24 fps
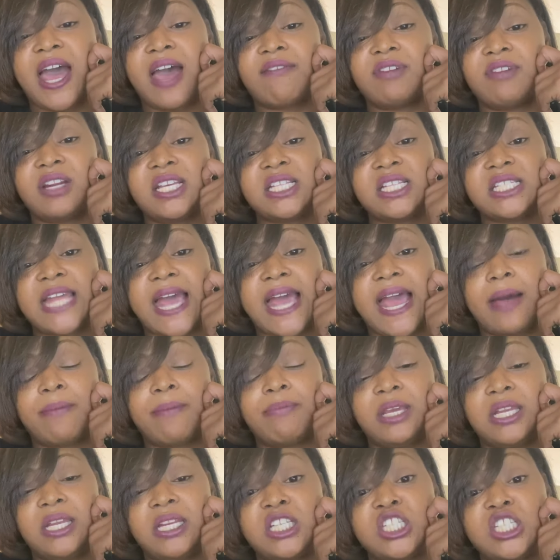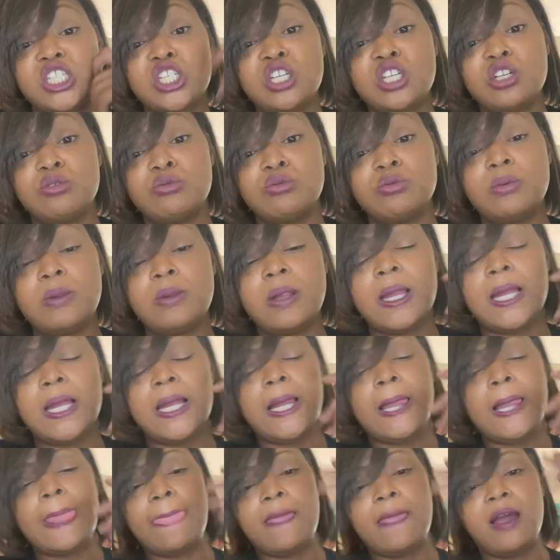and it's diabetes 2
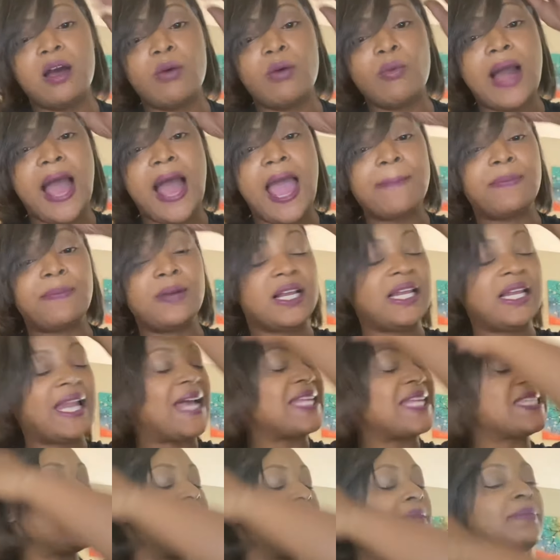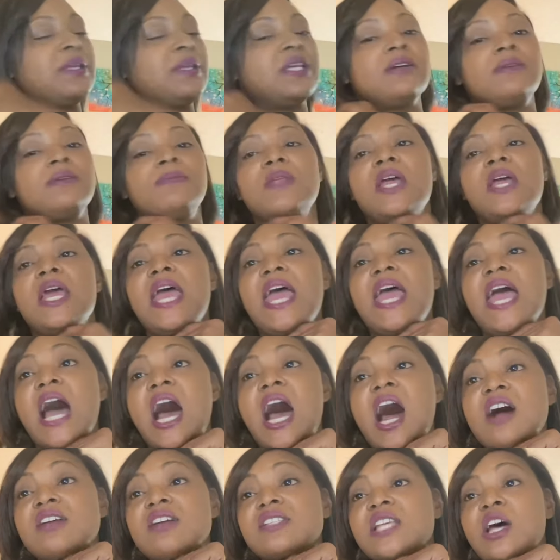with hyperglycemia. And
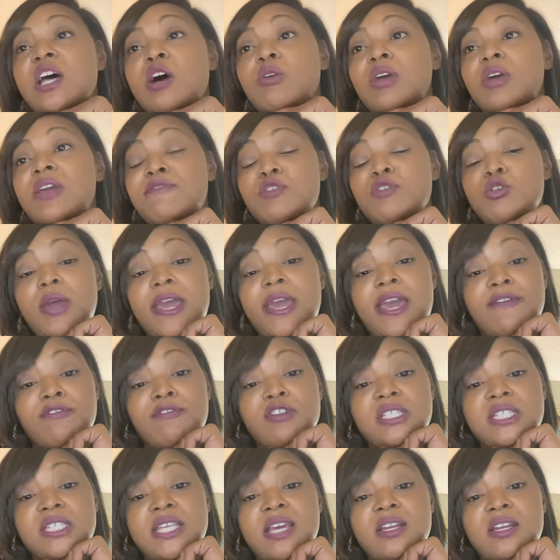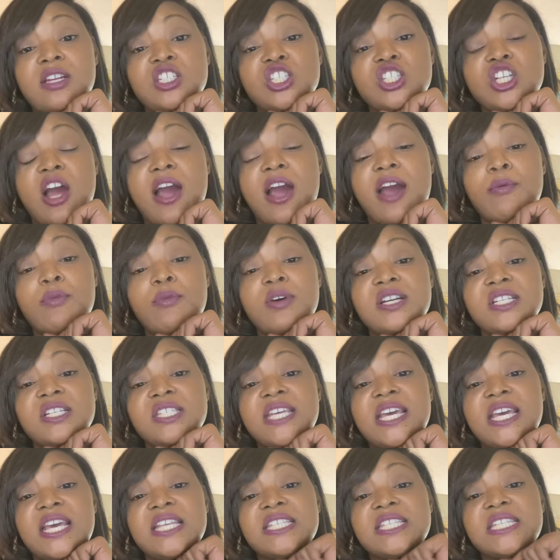also, if you ever see in a chart where it
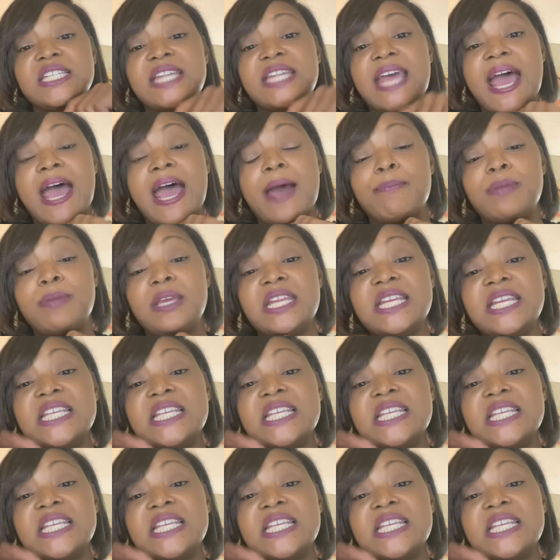says diabetes,